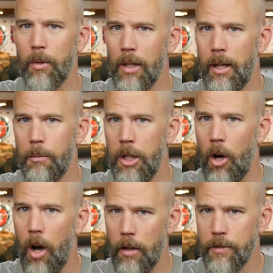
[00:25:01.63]
would allow me to
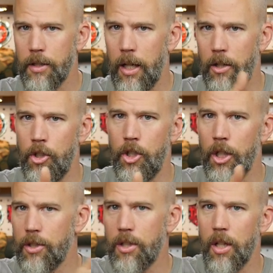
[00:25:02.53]
offset
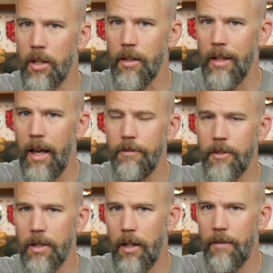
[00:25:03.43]
just to the
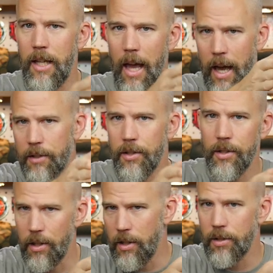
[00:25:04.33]
left of the
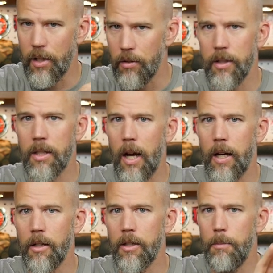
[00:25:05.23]
axis of the center of the
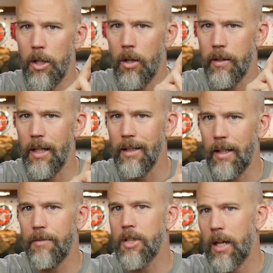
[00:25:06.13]
tire to be on the
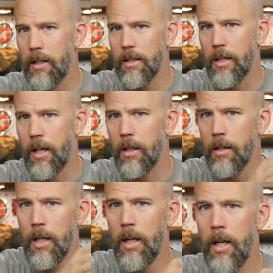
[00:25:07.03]
left side of the
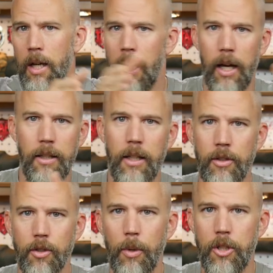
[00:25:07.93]
tire, and then
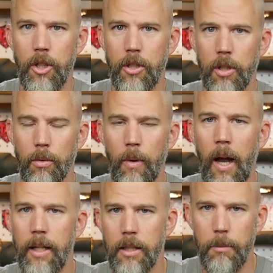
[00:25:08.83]
switch it to the
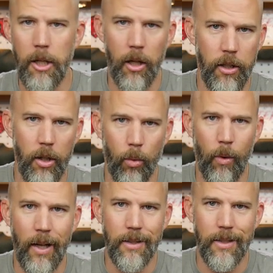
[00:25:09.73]
right to be on the
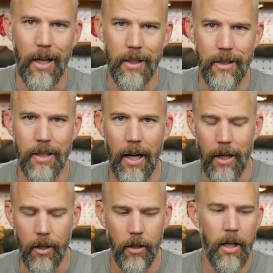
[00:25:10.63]
right side of the
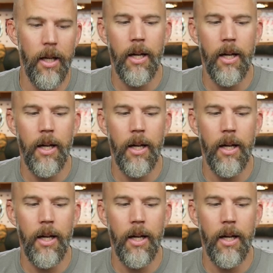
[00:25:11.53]
tire.